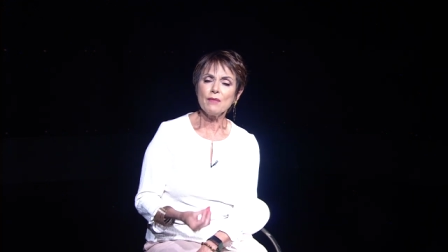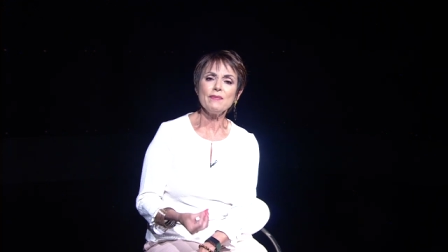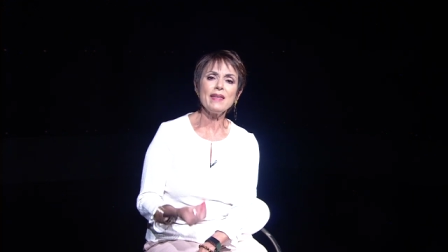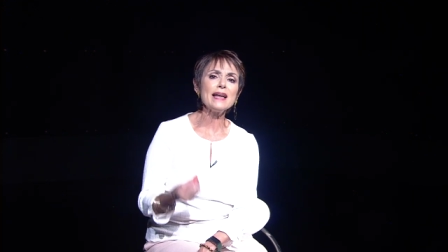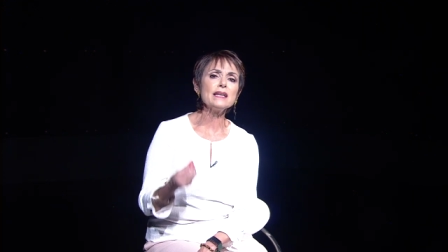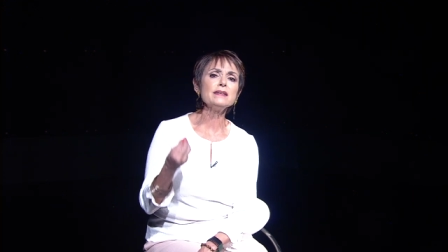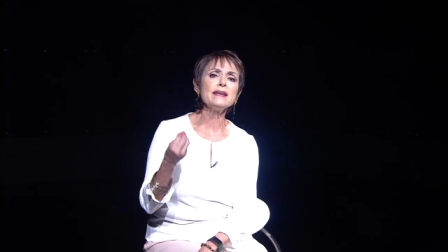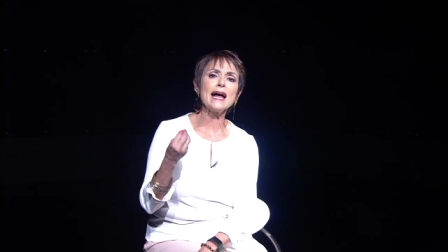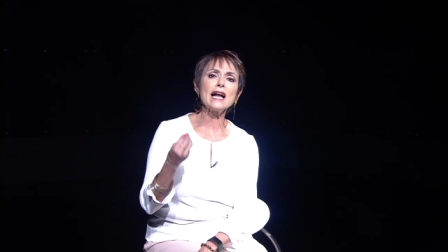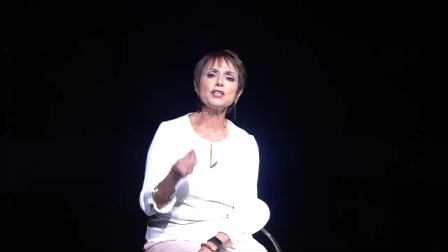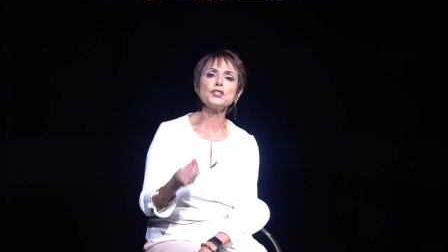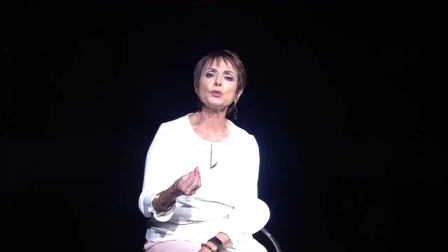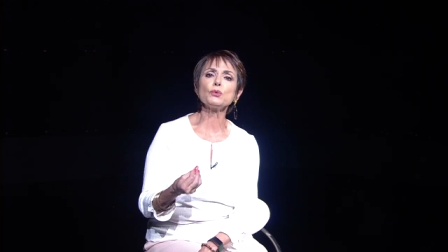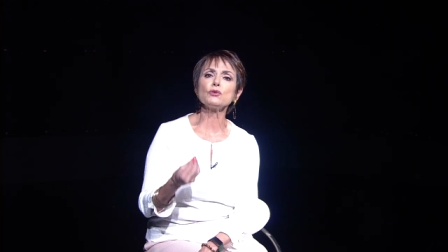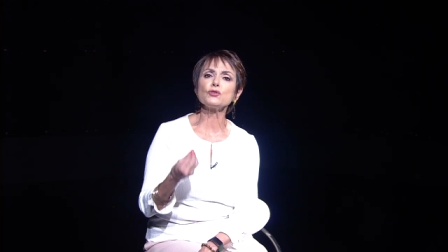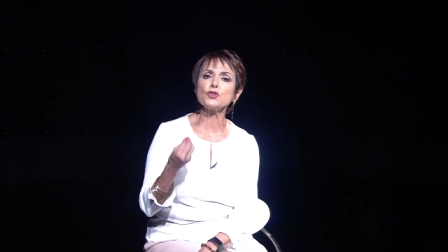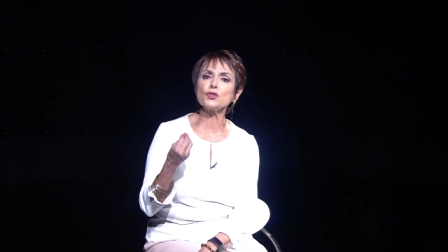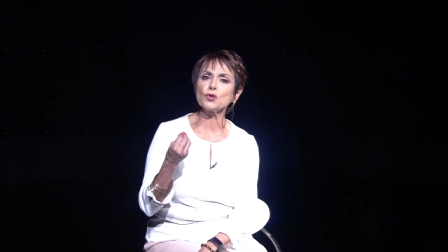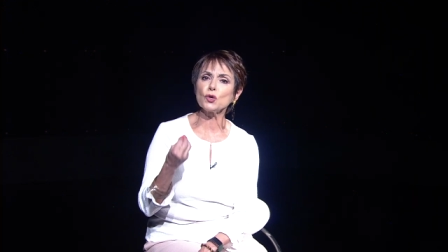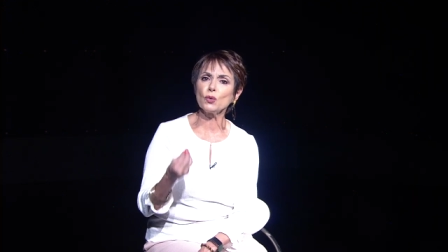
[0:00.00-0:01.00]
That
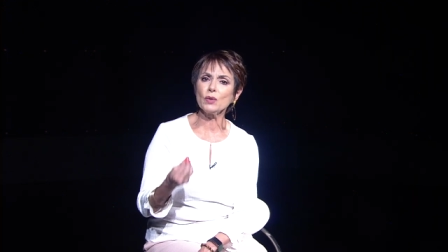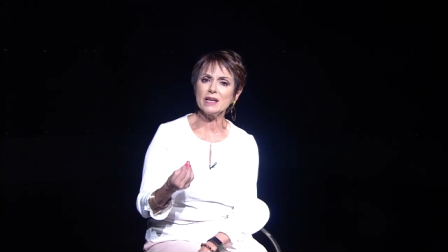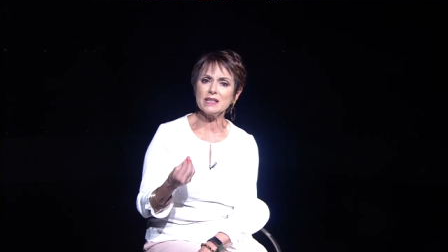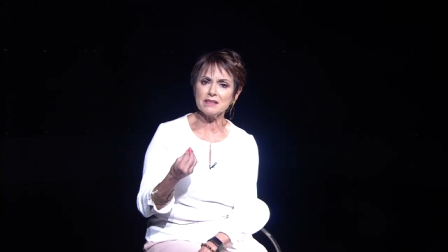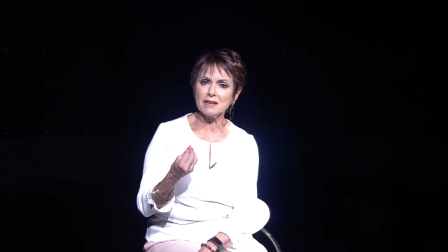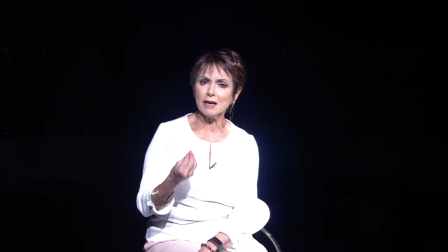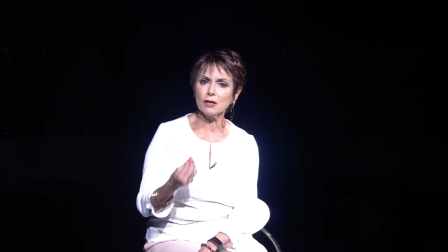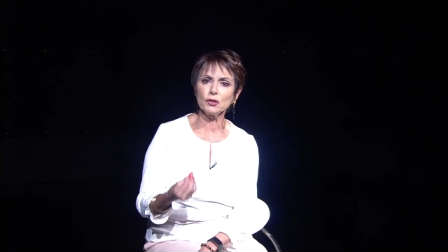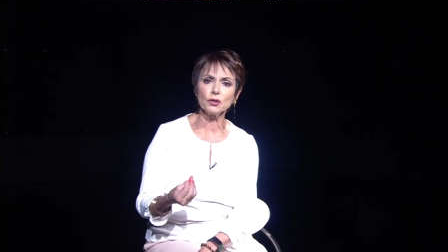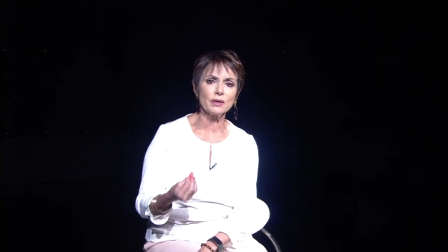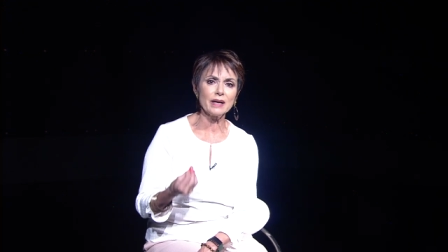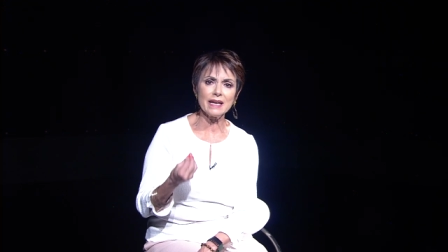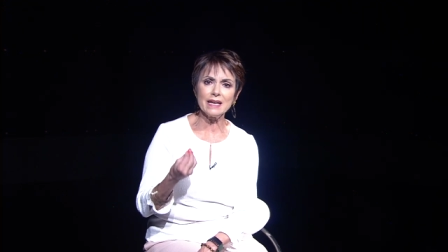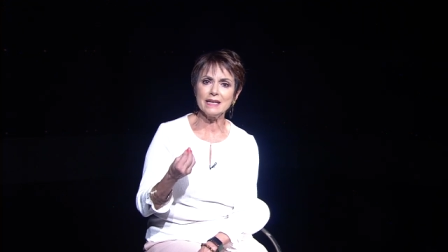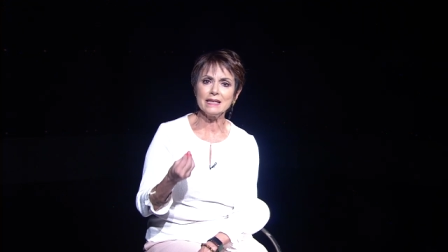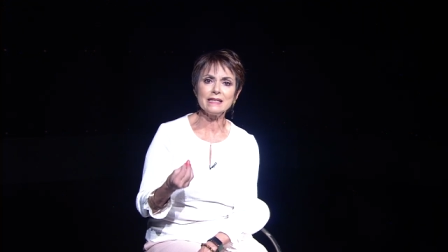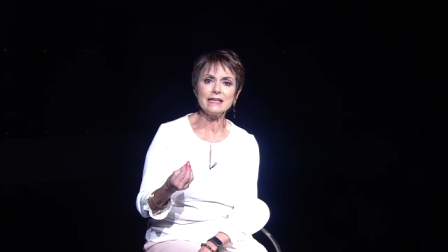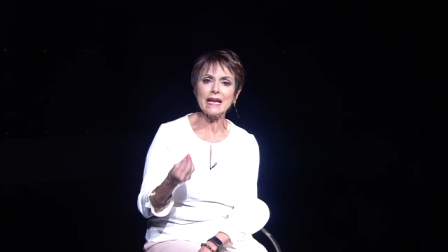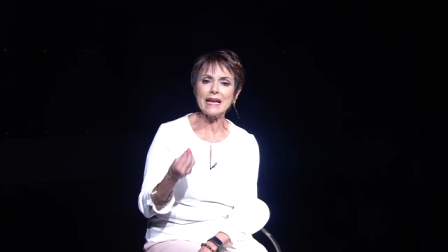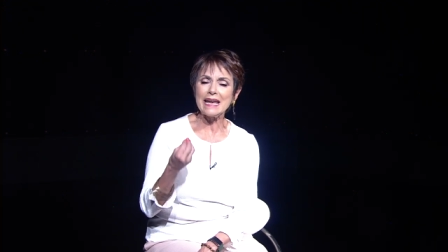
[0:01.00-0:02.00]
natural storyteller
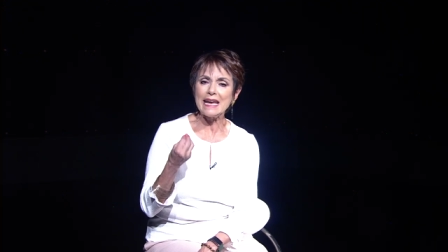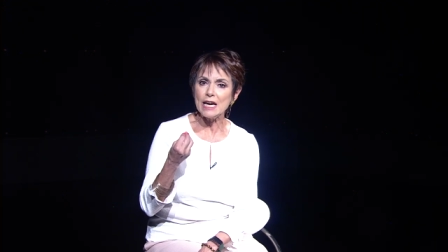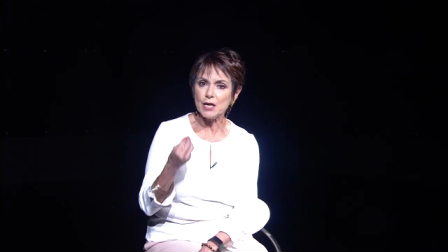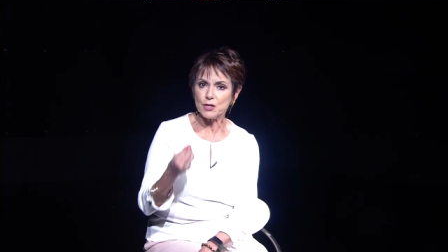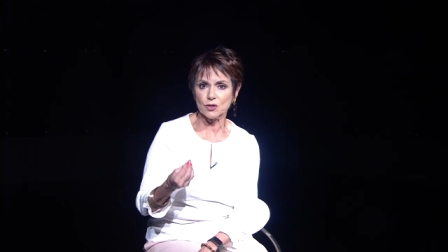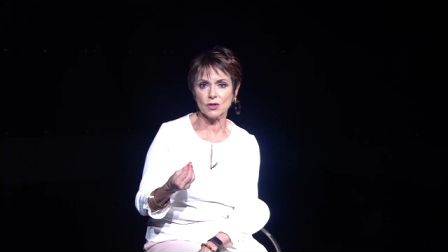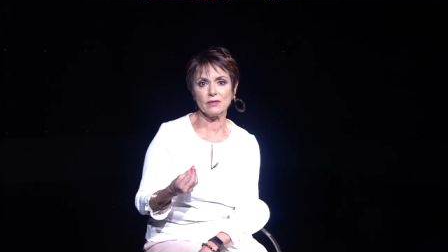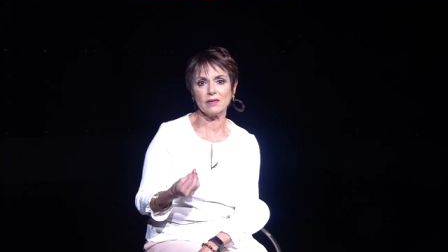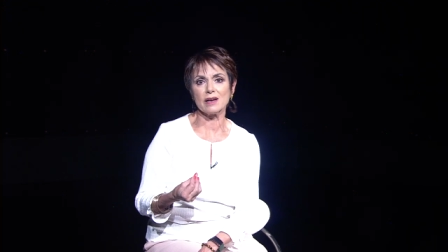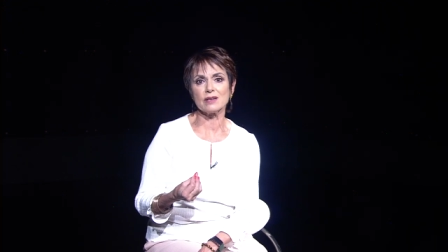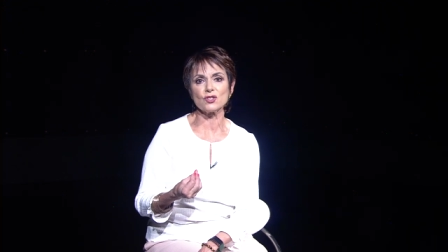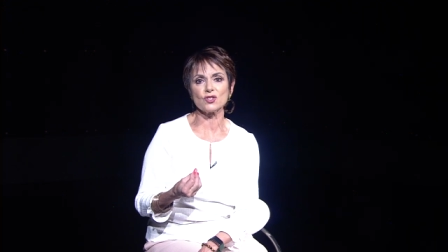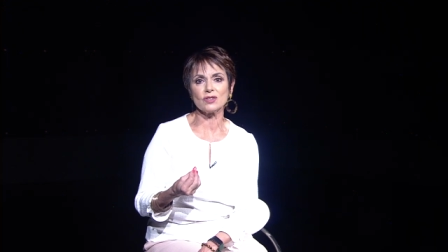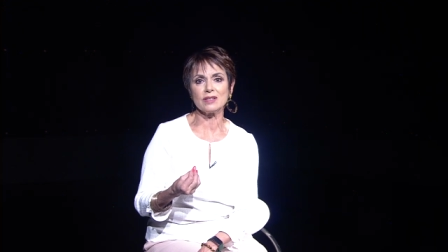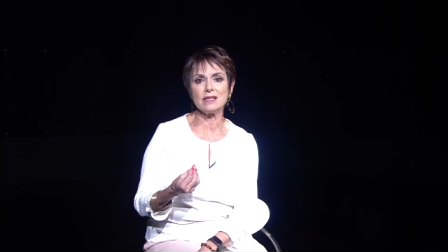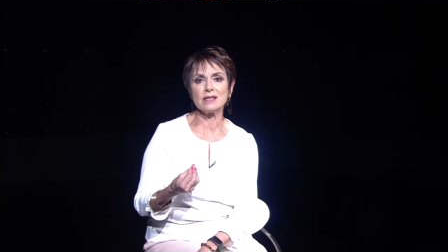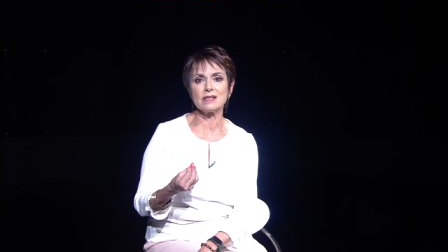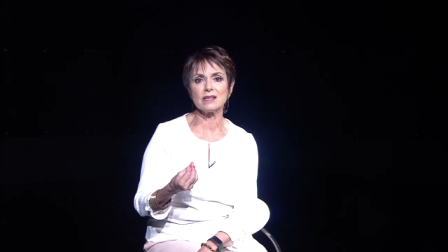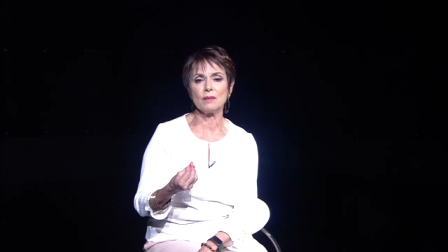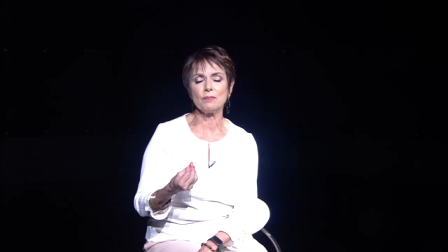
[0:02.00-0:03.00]
in each of us
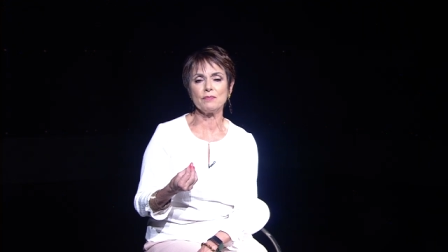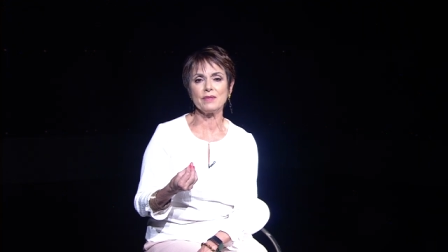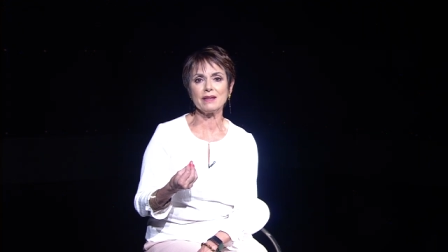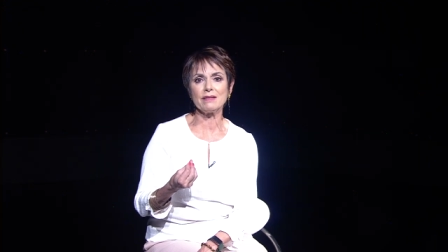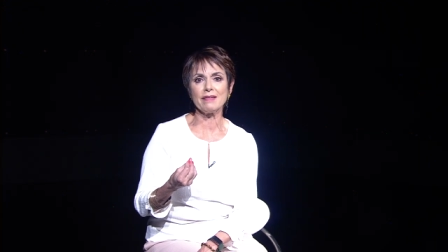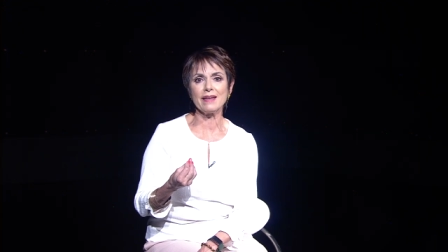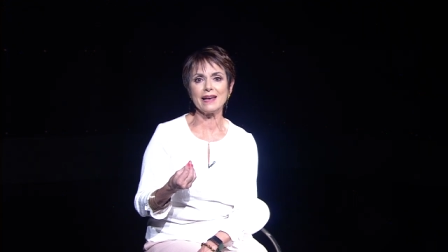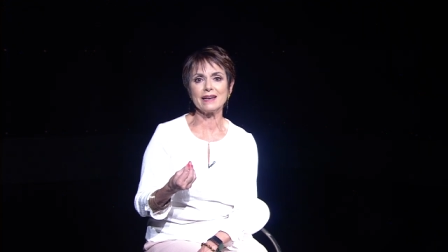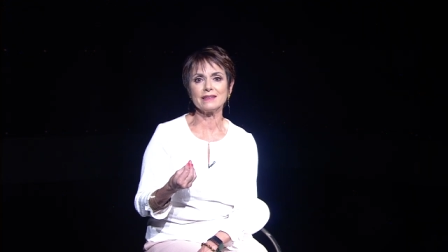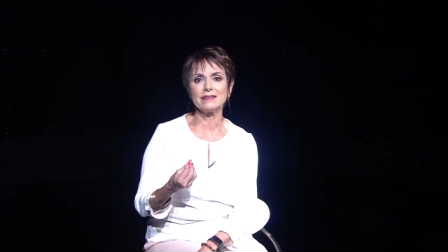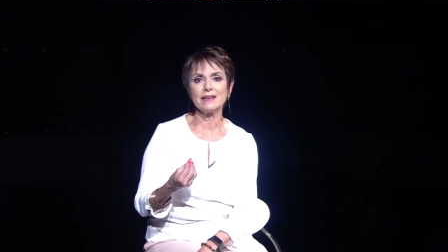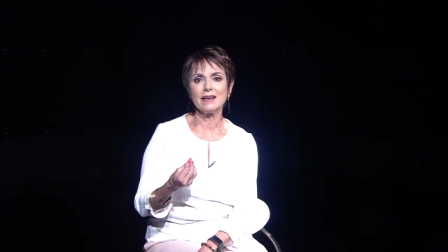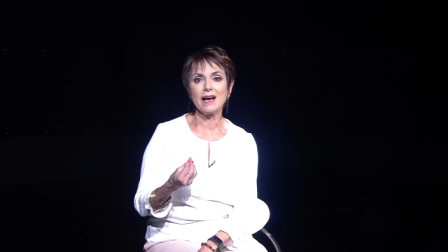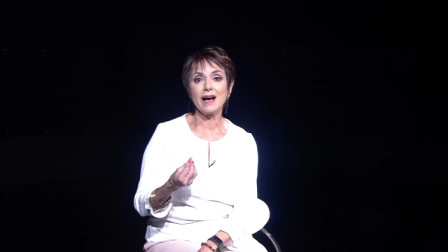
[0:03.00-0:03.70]
is something that